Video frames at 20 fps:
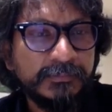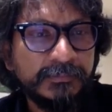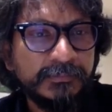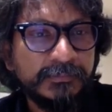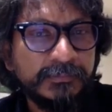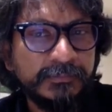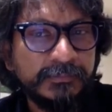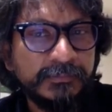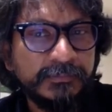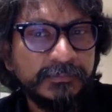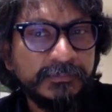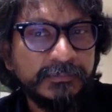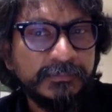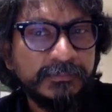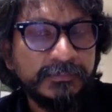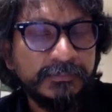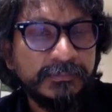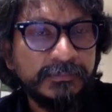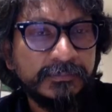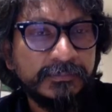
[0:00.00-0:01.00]

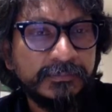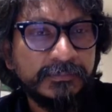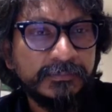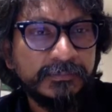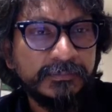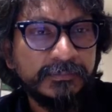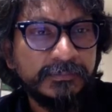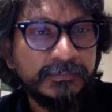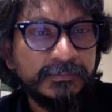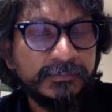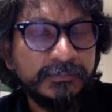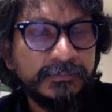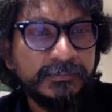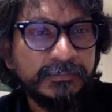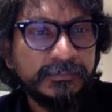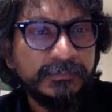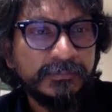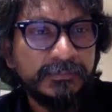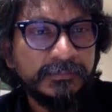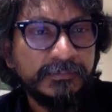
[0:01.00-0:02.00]

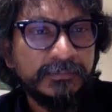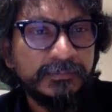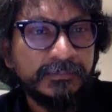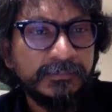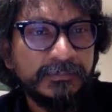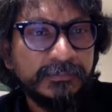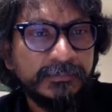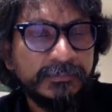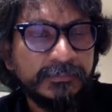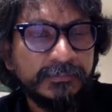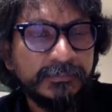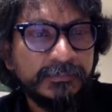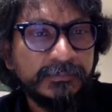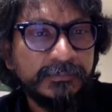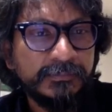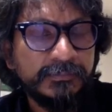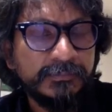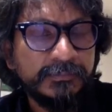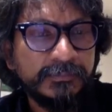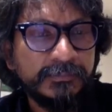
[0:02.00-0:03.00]

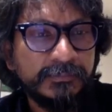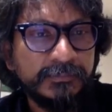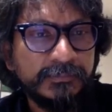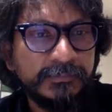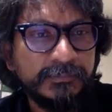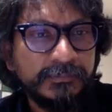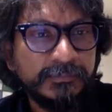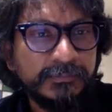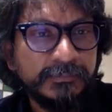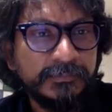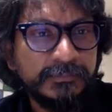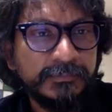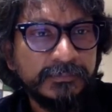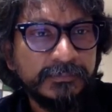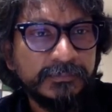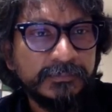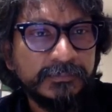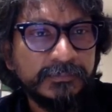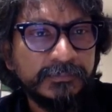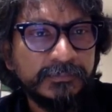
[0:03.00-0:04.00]

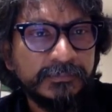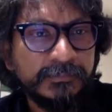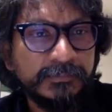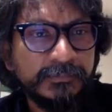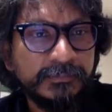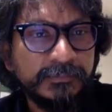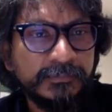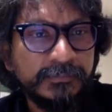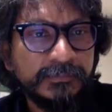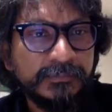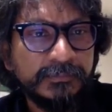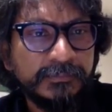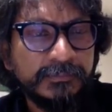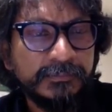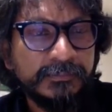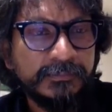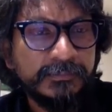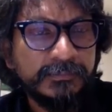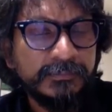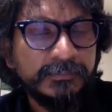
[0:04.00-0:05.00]

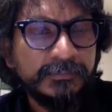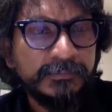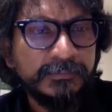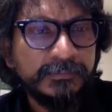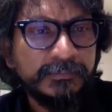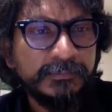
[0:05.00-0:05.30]
(silent)